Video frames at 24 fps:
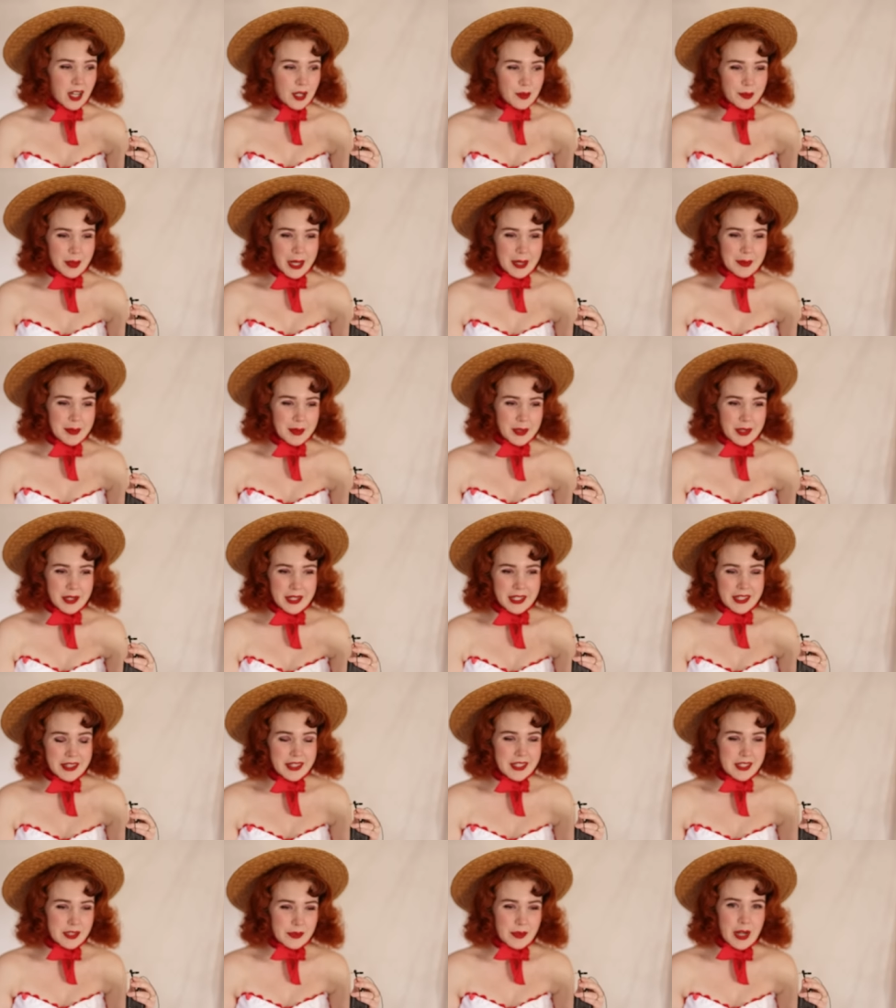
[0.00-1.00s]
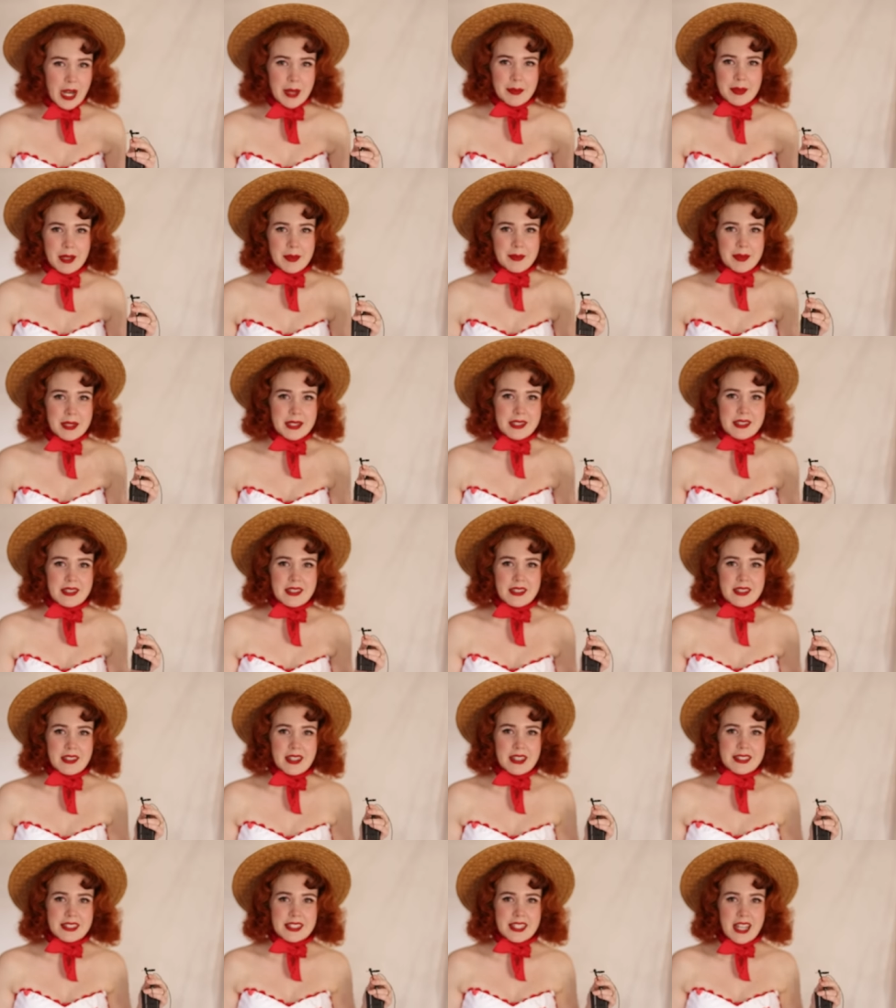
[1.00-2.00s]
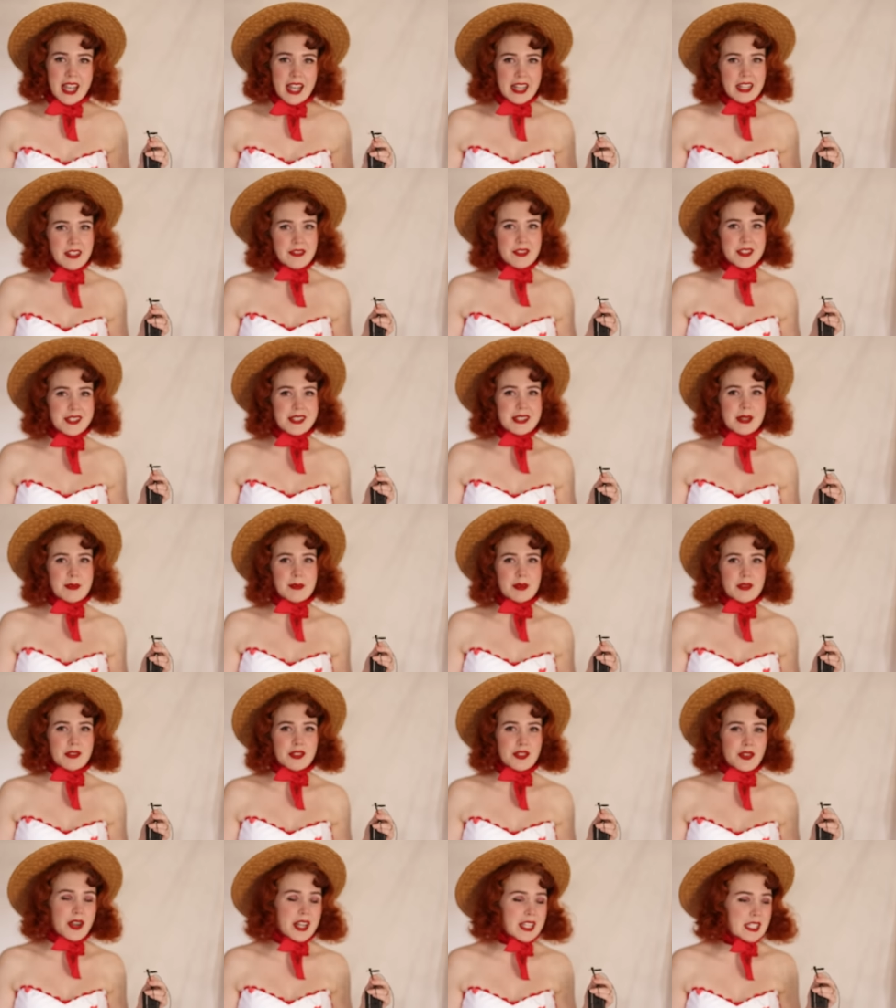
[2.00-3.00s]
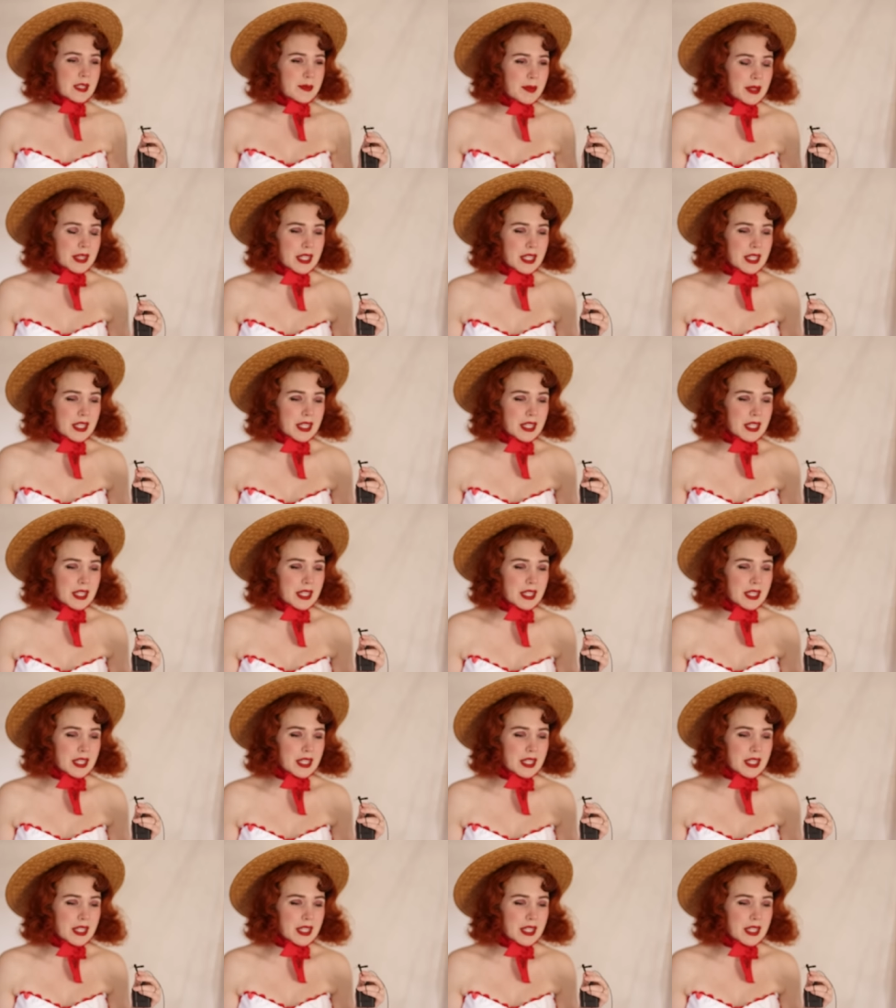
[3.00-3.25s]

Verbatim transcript: On paper and in this wrap-up, it's it's kind of a simple dress,